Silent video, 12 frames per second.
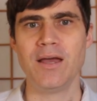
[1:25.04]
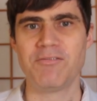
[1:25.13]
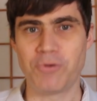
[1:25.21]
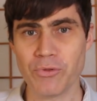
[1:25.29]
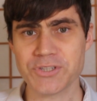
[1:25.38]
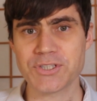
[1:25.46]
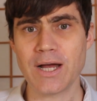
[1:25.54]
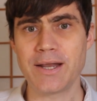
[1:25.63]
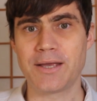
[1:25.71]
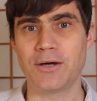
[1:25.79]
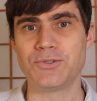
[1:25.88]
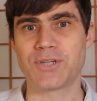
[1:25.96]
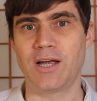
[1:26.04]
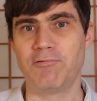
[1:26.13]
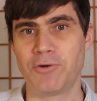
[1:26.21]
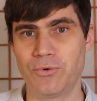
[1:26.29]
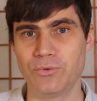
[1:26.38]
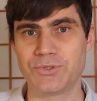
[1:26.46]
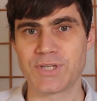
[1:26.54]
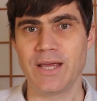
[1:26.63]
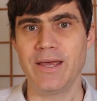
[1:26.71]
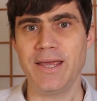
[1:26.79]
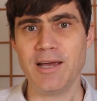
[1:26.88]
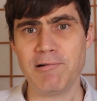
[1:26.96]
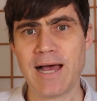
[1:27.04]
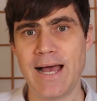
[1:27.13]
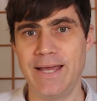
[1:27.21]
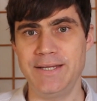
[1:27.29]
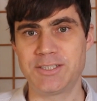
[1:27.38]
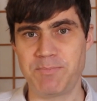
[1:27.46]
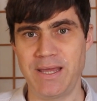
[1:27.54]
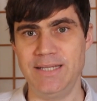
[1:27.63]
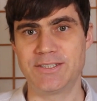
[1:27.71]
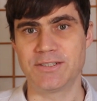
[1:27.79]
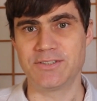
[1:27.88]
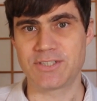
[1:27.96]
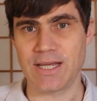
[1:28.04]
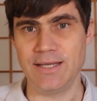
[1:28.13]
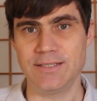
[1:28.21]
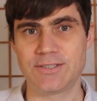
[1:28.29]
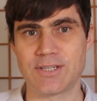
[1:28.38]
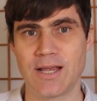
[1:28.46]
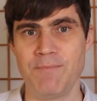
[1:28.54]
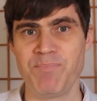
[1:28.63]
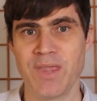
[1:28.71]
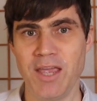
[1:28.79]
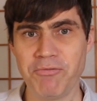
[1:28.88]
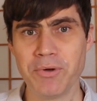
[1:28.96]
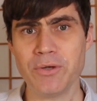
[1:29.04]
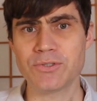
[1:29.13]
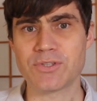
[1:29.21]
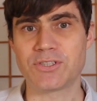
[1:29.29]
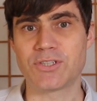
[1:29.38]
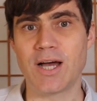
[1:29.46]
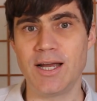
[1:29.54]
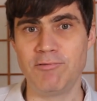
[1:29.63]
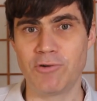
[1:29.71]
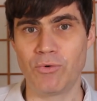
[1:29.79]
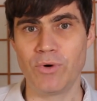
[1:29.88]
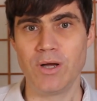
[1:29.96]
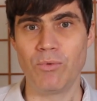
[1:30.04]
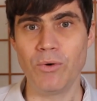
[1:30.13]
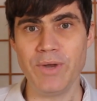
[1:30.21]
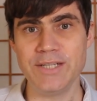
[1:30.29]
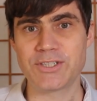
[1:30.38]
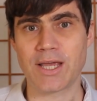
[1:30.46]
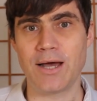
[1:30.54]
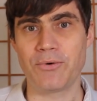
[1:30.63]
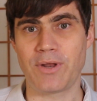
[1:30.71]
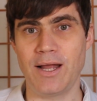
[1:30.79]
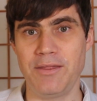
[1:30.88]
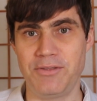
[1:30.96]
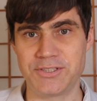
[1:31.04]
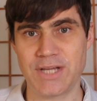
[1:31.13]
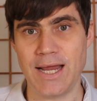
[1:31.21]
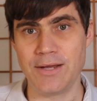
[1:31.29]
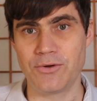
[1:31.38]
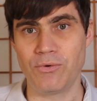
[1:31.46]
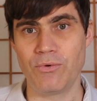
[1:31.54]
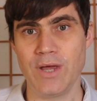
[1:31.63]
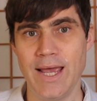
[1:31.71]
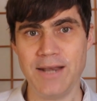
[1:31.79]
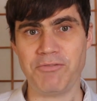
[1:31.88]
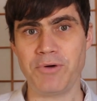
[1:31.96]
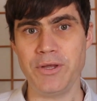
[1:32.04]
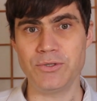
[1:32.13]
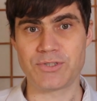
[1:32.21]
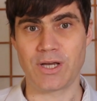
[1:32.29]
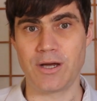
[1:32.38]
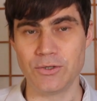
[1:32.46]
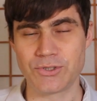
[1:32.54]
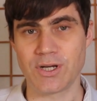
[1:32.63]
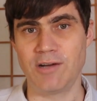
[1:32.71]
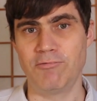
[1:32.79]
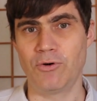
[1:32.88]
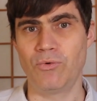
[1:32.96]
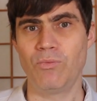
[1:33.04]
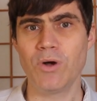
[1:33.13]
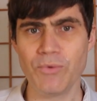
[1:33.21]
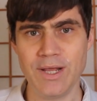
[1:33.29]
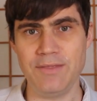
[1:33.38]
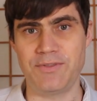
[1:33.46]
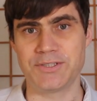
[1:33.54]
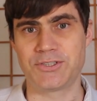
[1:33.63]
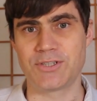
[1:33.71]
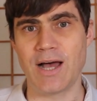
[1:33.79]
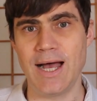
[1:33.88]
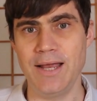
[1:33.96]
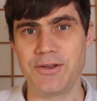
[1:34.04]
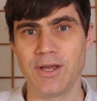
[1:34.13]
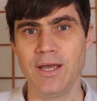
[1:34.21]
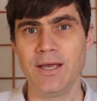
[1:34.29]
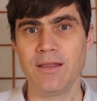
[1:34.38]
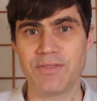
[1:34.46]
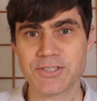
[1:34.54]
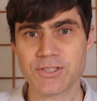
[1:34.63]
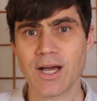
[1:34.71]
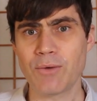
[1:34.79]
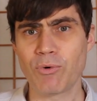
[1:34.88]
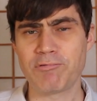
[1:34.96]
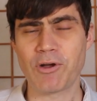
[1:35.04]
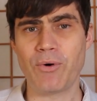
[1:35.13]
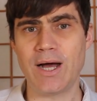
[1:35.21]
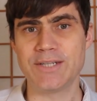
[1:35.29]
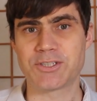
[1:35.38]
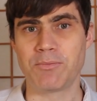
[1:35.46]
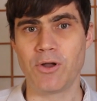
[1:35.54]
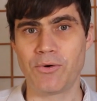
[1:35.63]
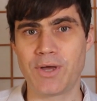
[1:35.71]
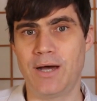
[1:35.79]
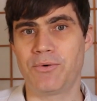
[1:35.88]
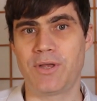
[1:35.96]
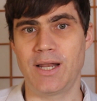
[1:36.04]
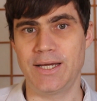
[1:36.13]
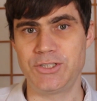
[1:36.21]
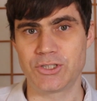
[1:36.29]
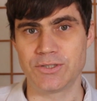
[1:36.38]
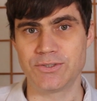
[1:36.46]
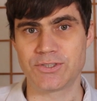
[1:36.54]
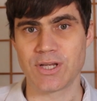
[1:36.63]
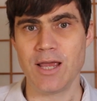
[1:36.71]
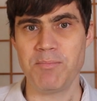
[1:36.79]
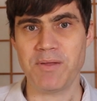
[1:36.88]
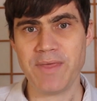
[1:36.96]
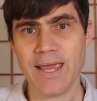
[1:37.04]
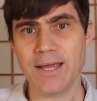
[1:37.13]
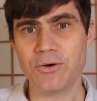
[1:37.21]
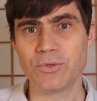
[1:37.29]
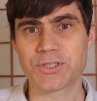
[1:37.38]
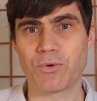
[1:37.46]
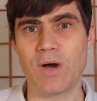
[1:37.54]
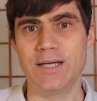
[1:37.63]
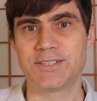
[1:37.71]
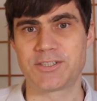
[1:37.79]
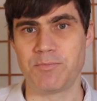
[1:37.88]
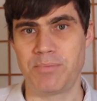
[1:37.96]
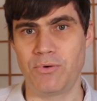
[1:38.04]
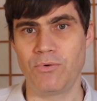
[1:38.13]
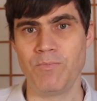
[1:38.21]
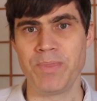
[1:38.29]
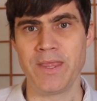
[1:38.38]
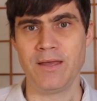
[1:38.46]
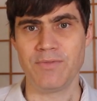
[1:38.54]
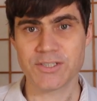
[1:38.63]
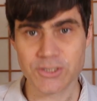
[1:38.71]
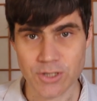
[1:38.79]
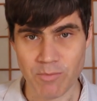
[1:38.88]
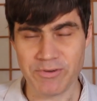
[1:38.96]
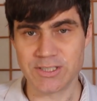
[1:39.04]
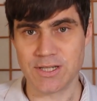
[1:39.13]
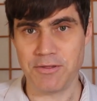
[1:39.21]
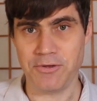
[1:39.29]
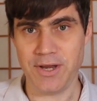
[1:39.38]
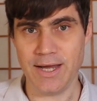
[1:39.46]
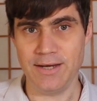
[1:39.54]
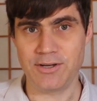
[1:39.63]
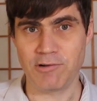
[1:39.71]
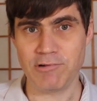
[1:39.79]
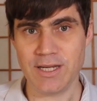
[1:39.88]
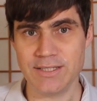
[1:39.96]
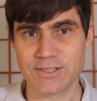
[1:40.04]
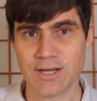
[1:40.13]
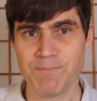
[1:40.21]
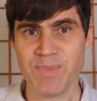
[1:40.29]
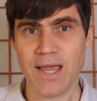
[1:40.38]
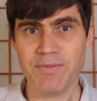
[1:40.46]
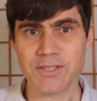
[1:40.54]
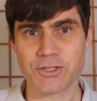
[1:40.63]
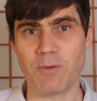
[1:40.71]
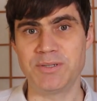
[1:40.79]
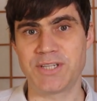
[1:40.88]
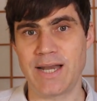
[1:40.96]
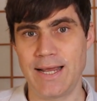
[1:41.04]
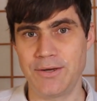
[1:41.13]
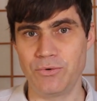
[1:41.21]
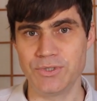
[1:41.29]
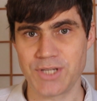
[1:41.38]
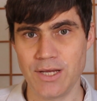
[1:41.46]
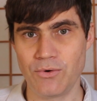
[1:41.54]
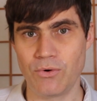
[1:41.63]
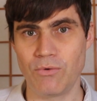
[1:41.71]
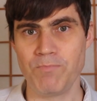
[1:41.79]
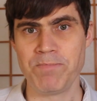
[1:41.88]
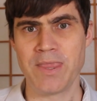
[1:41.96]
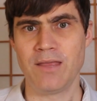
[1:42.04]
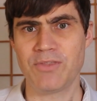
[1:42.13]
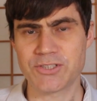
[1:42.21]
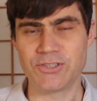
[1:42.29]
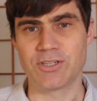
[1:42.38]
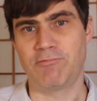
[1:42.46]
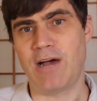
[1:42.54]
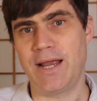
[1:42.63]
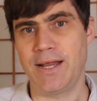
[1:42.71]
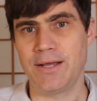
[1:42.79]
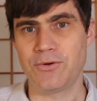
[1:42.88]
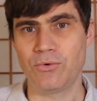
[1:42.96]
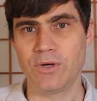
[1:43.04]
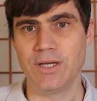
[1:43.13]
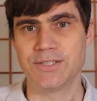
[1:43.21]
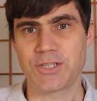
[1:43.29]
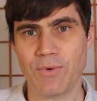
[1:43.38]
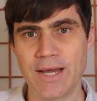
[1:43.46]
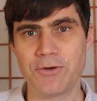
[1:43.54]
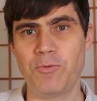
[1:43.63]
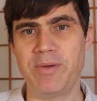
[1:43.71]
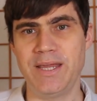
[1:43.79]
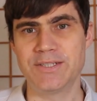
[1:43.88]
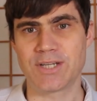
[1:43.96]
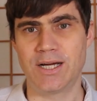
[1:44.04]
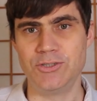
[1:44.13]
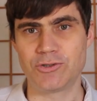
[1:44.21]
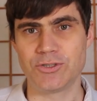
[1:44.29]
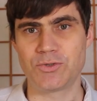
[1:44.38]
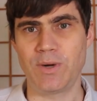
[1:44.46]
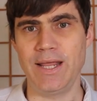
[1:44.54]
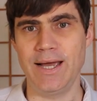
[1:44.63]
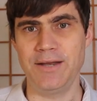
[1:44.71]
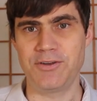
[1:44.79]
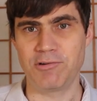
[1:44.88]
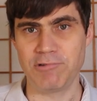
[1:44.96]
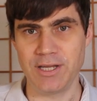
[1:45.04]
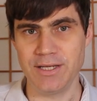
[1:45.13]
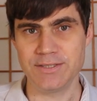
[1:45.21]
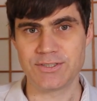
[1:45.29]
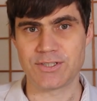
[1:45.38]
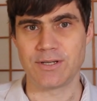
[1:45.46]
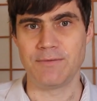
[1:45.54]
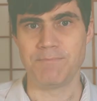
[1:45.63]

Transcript: For the sine and cosine rules, here are a's, b's and c's. If we use the sine rule, we'll need to calculate this angle, and if we use the cosine rule, we'll need this side. This side would require some long calculations, but the angle is quite simple. This is obviously 38 degrees, and this opposite angle is equal. This is a right angle, so angle B is 128 degrees.